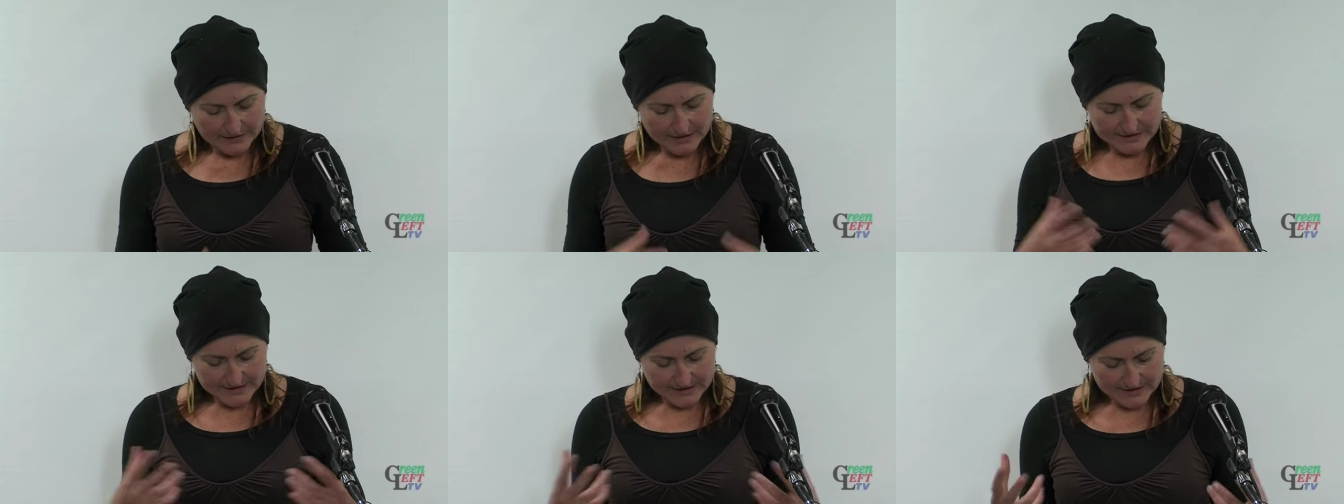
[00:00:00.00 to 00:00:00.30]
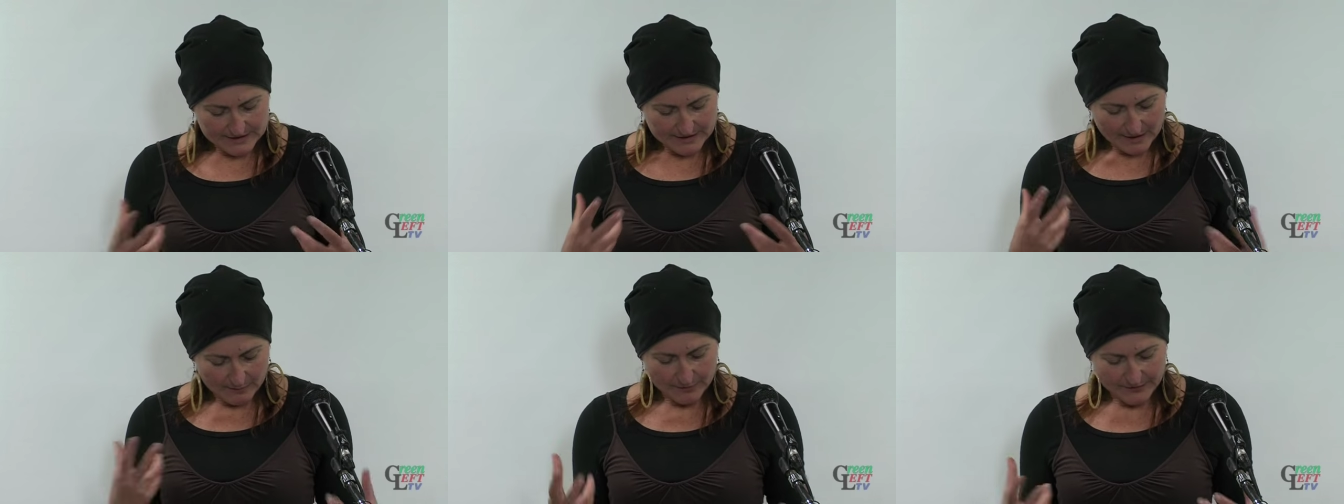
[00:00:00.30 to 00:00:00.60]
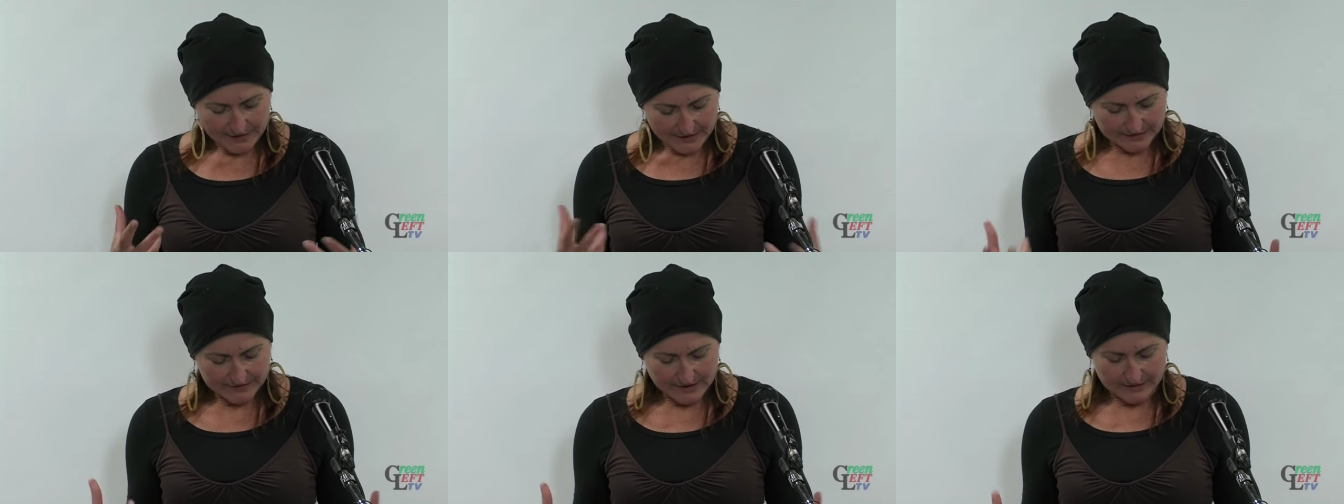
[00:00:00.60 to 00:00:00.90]
this is
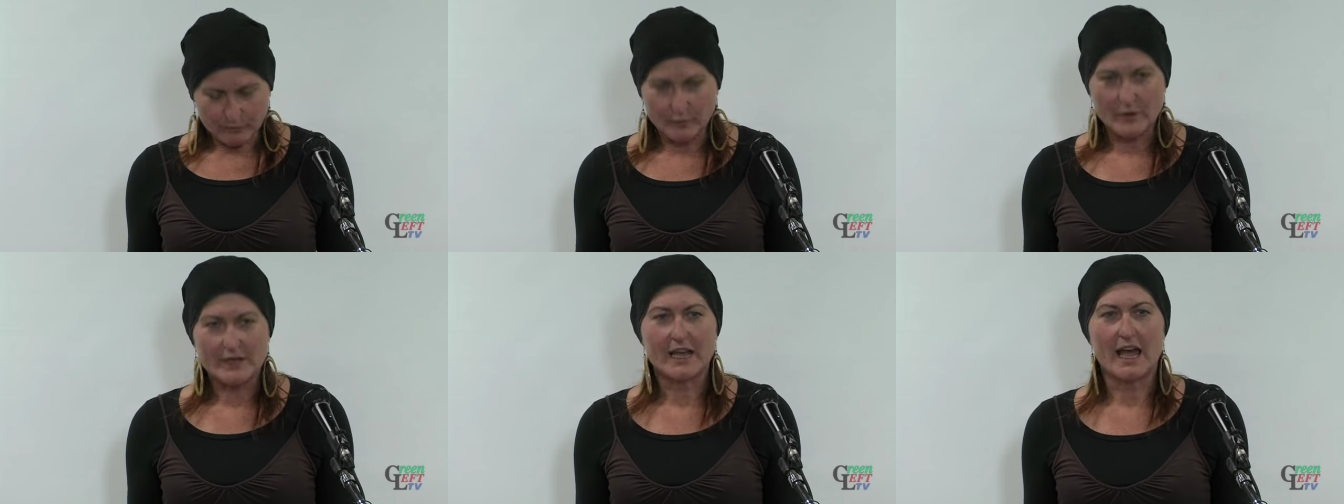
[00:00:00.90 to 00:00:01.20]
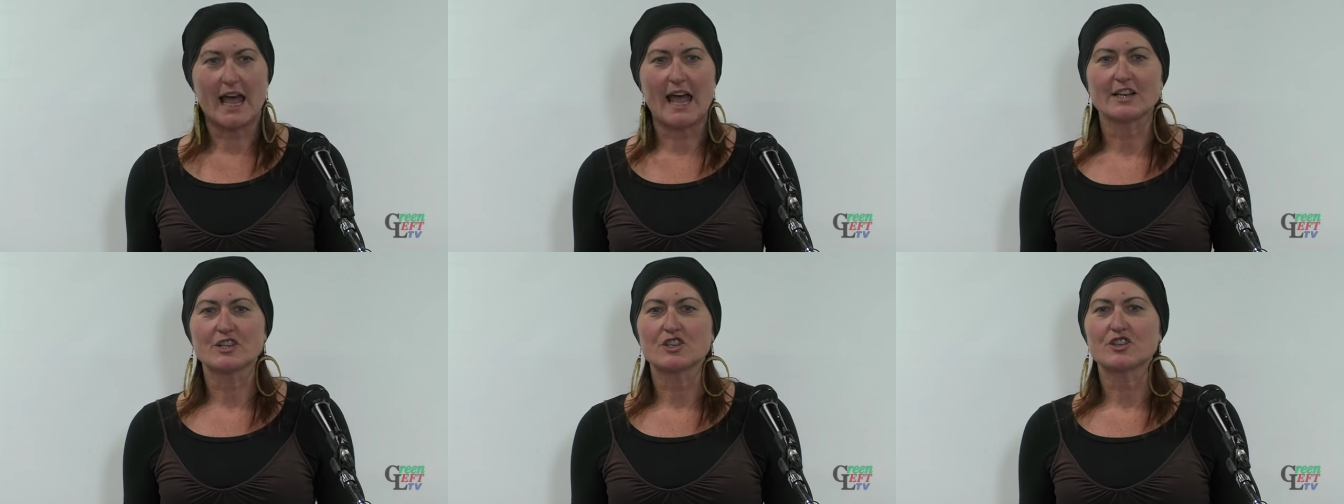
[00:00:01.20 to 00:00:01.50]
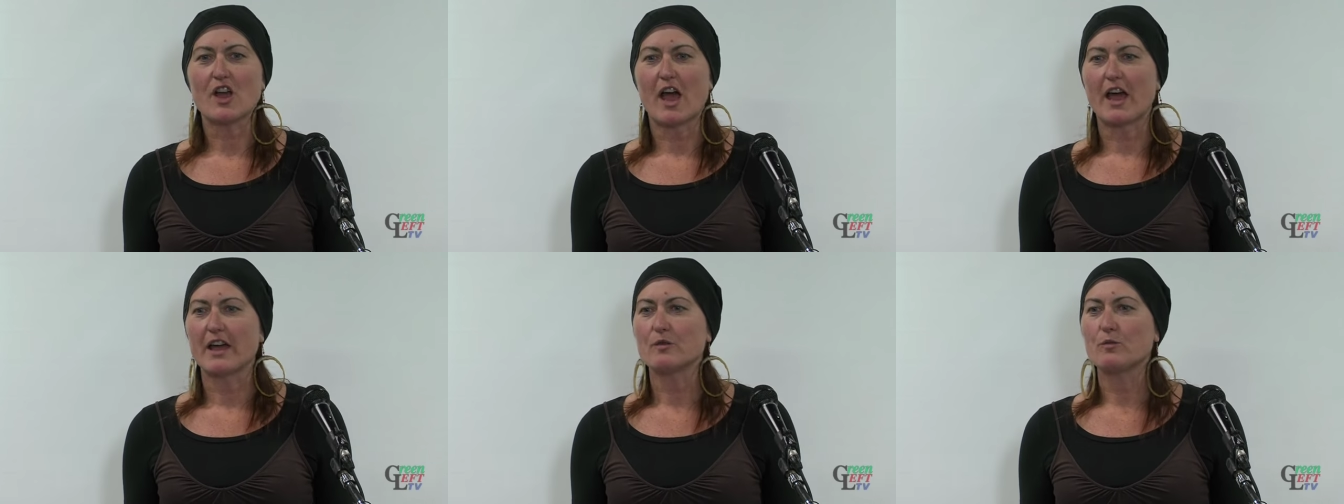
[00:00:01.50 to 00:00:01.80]
something that we can't
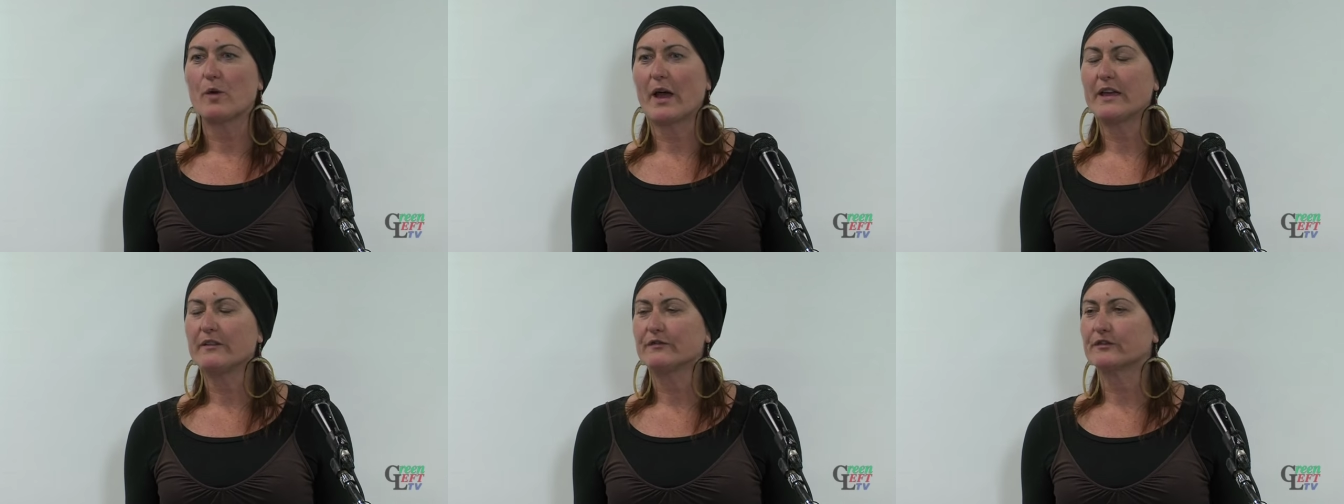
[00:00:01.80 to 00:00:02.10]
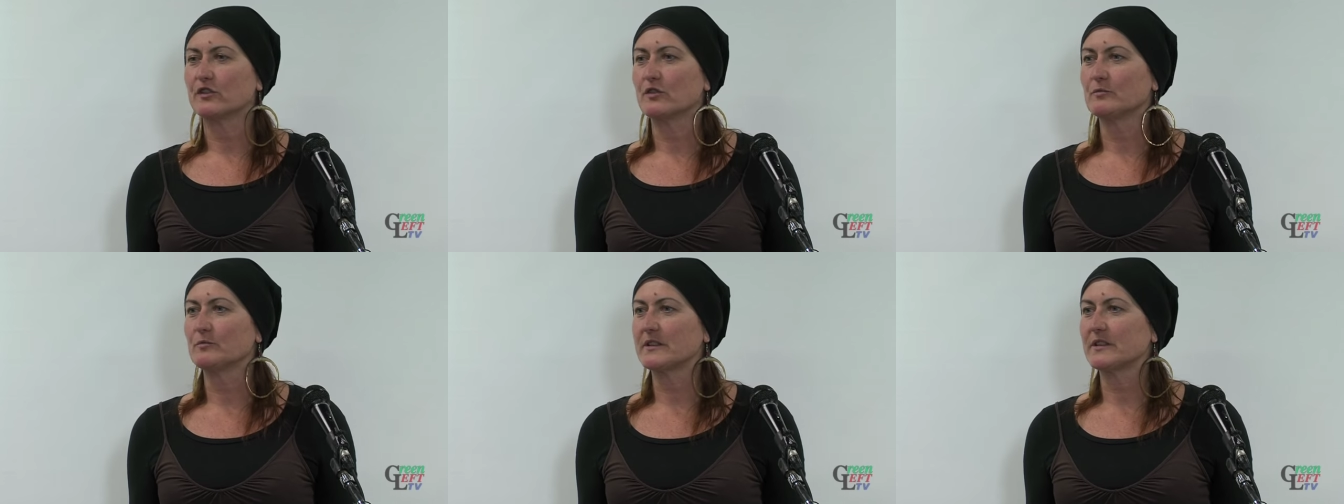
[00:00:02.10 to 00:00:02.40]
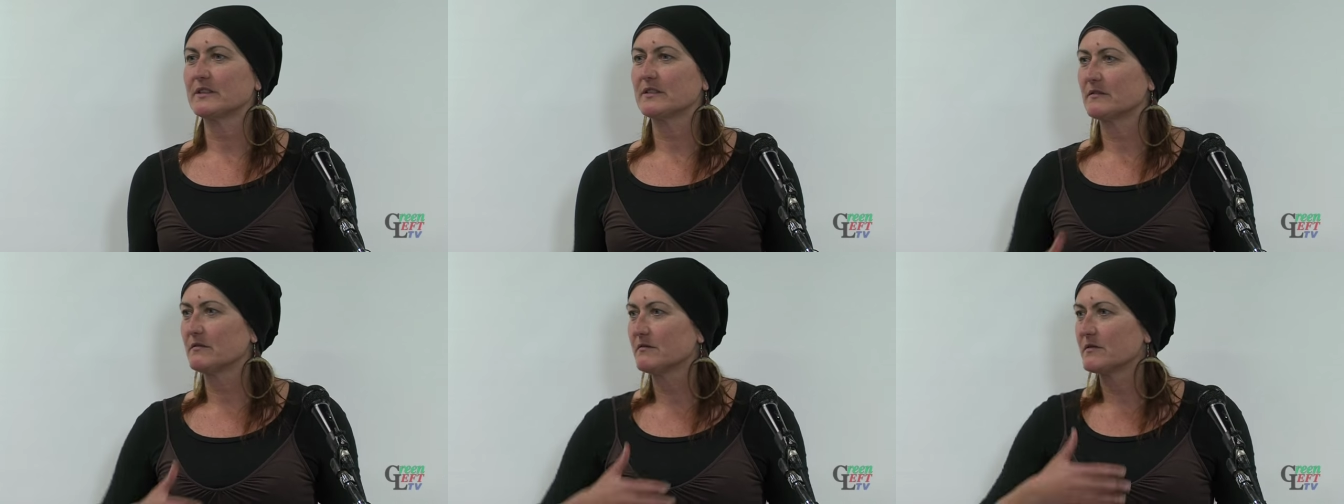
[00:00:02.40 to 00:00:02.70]
shy away from
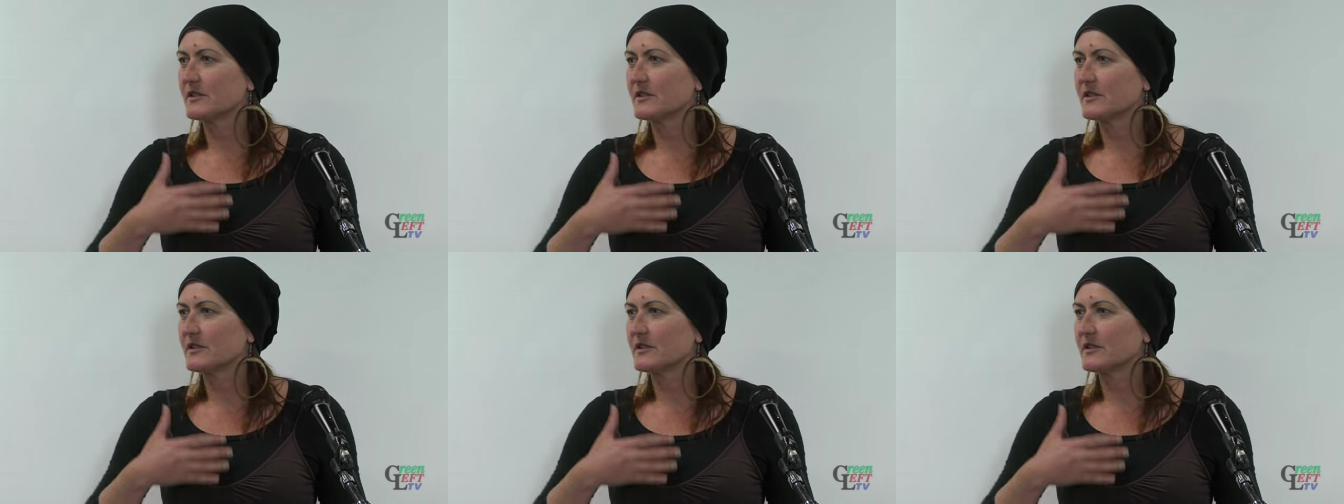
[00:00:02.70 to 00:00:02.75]
as